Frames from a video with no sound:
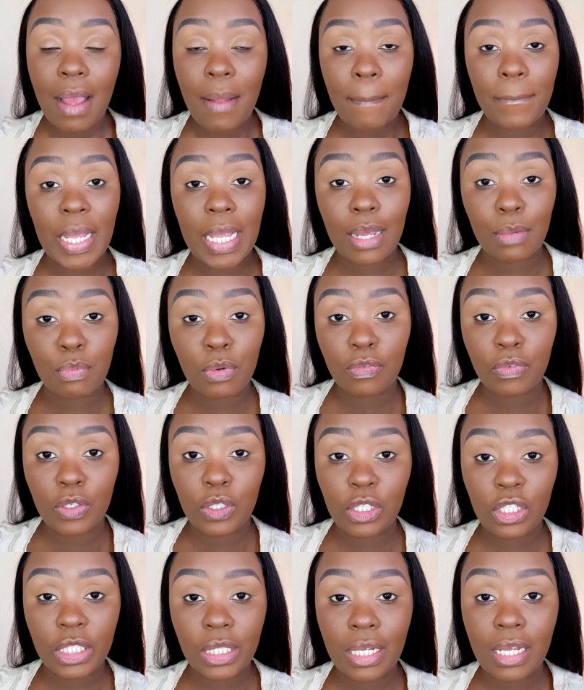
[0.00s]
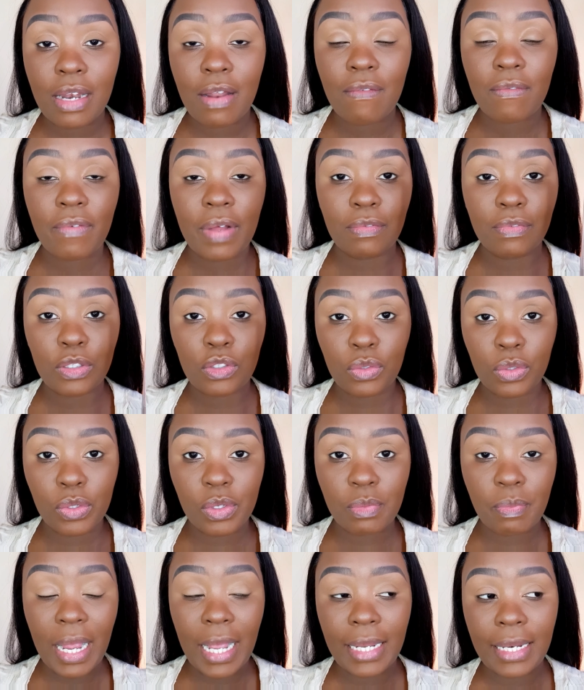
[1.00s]
Makeup Revolution Velvet
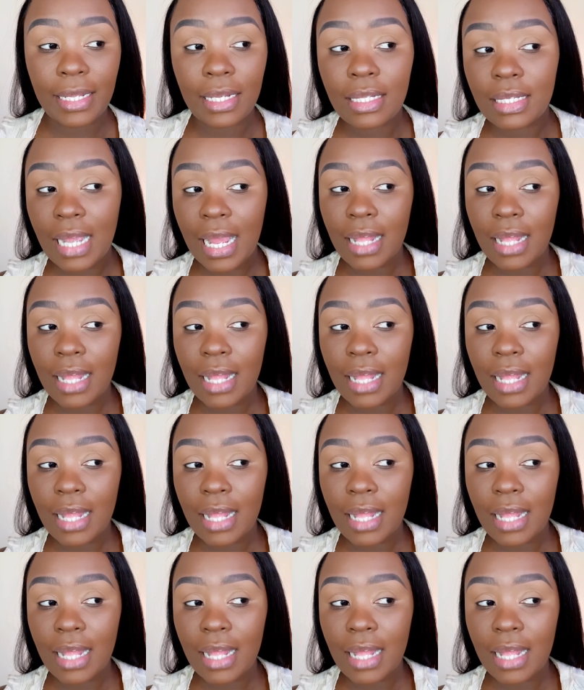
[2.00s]
Rose palette,